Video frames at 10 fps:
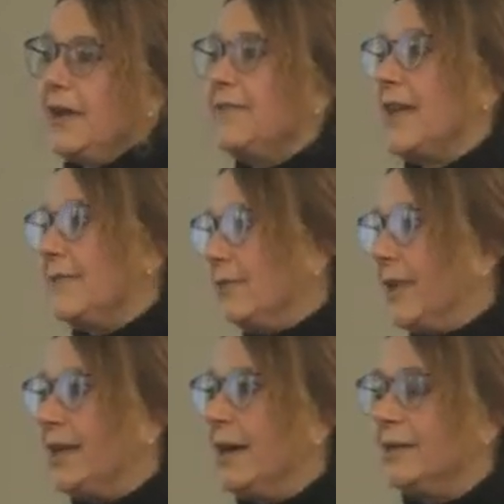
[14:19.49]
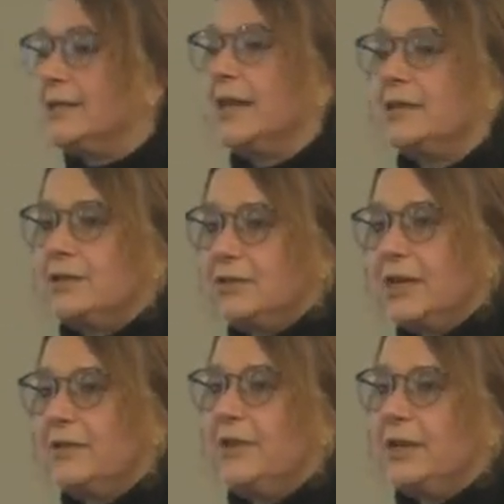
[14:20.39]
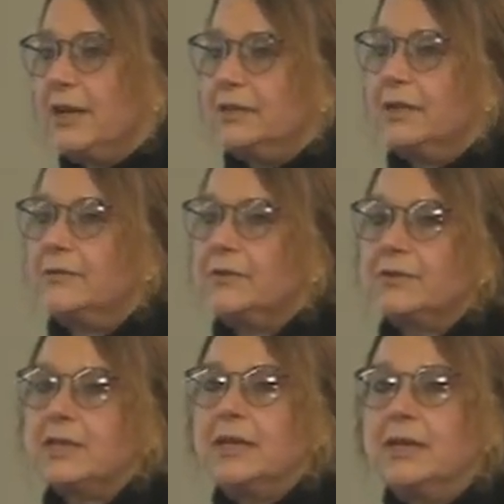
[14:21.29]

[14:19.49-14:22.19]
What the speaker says: you have to have a radon test to check radon levels.